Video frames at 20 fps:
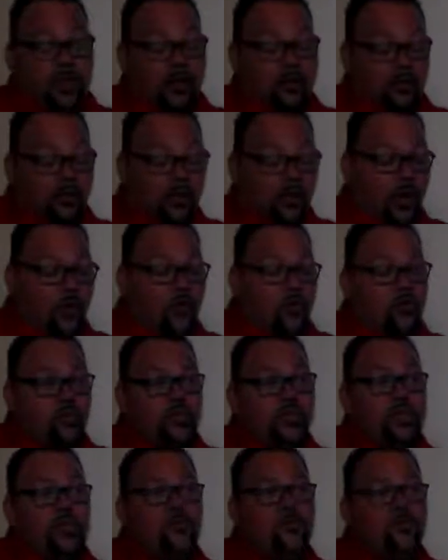That is the
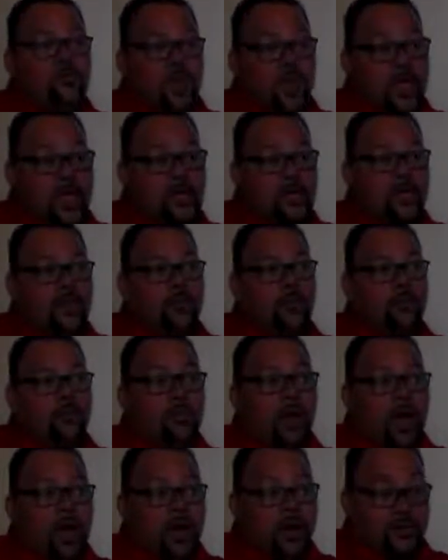only vein in the
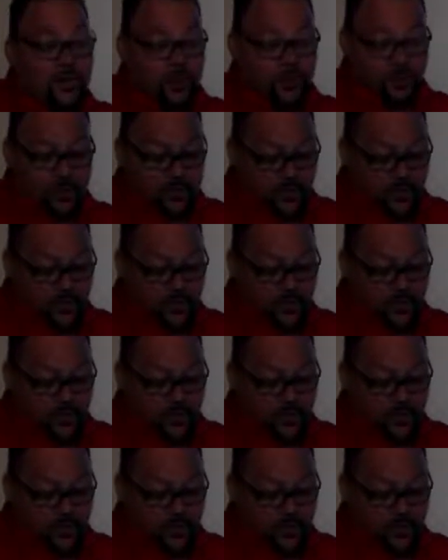body,